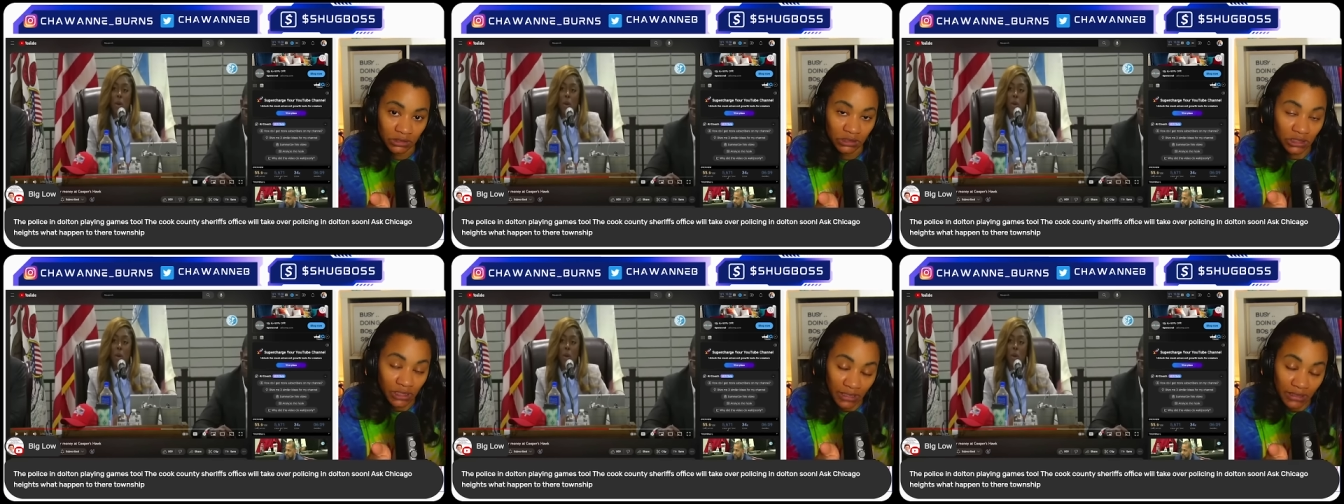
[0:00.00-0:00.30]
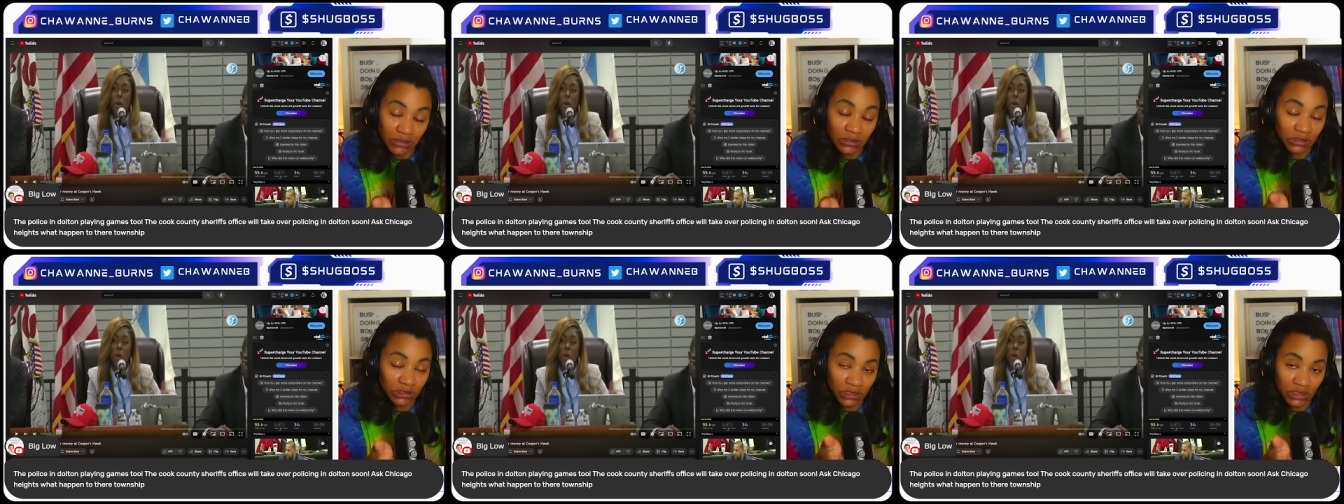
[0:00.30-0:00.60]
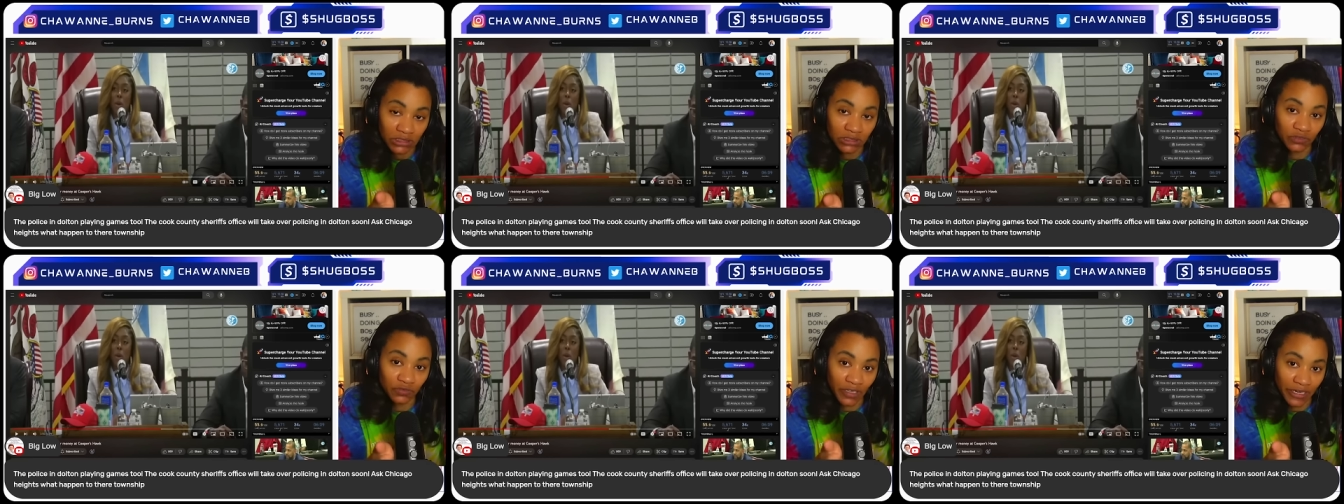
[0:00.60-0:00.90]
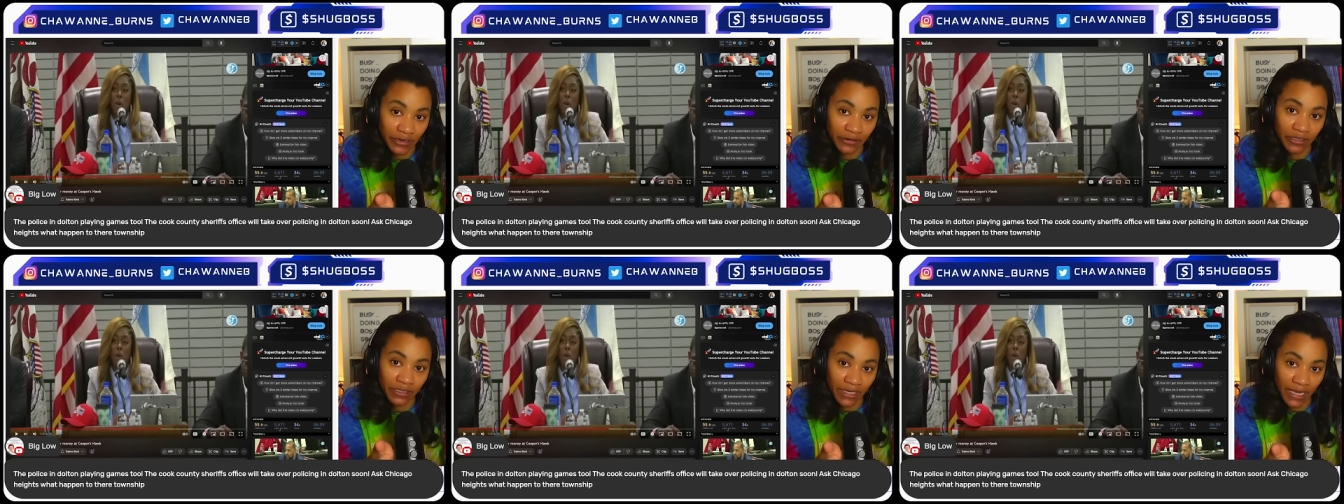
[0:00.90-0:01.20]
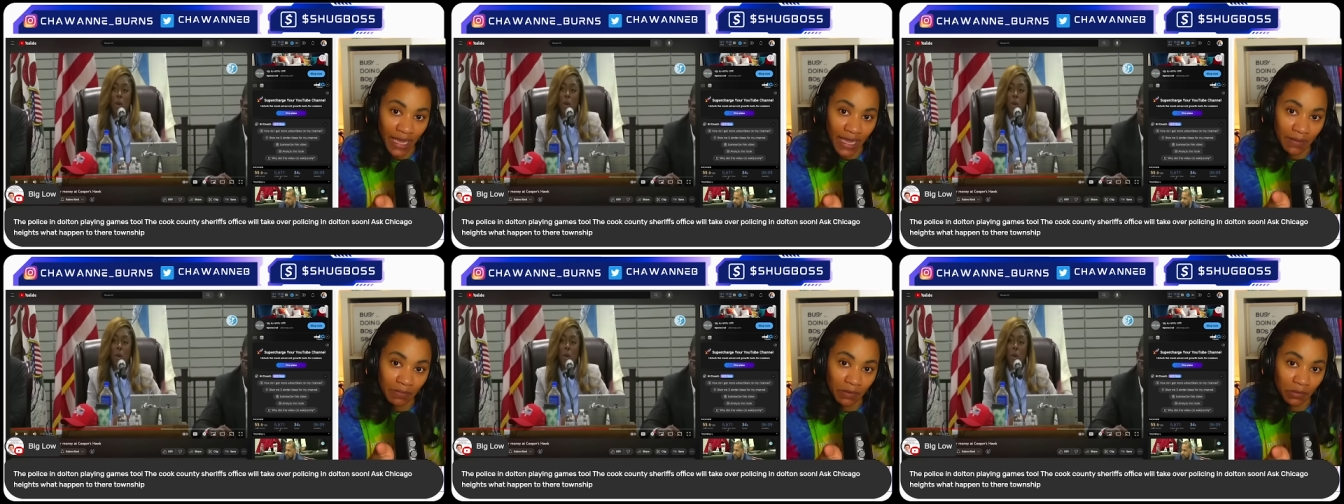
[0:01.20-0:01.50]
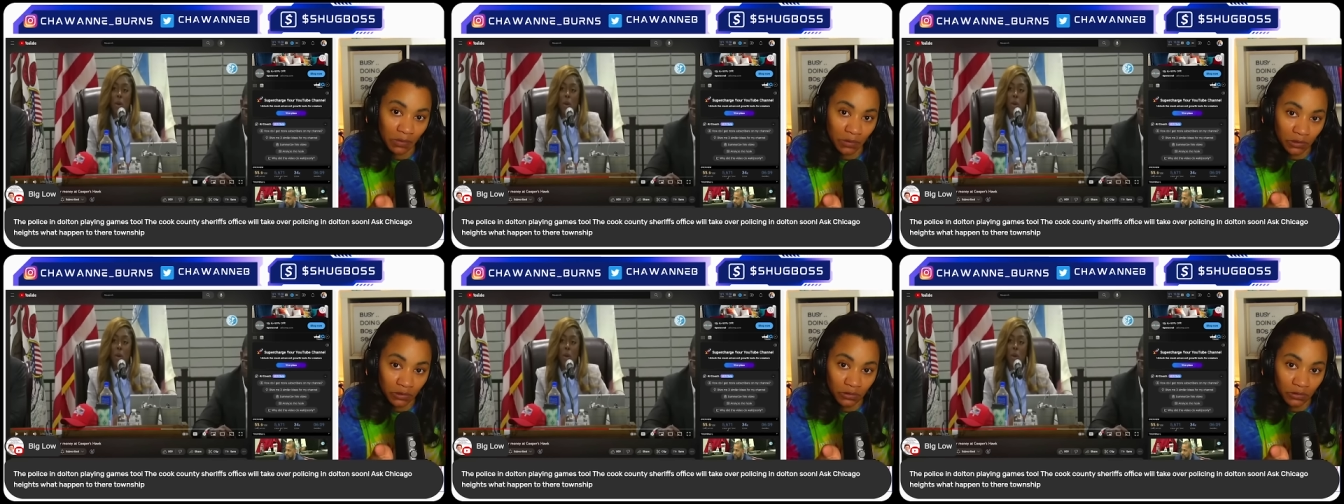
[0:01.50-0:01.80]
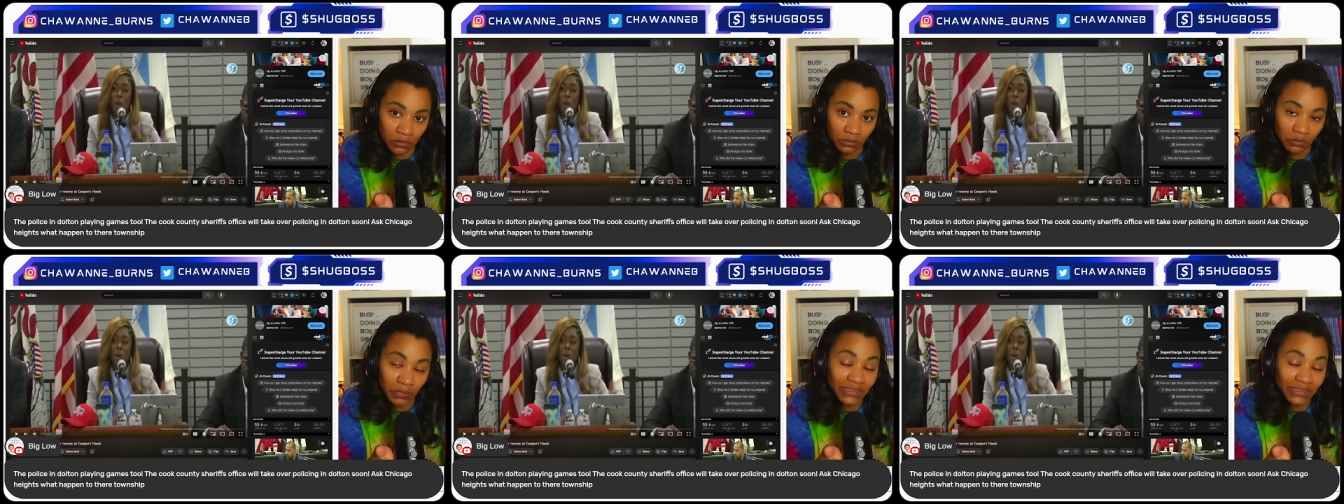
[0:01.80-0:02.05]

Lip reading: She is very capable,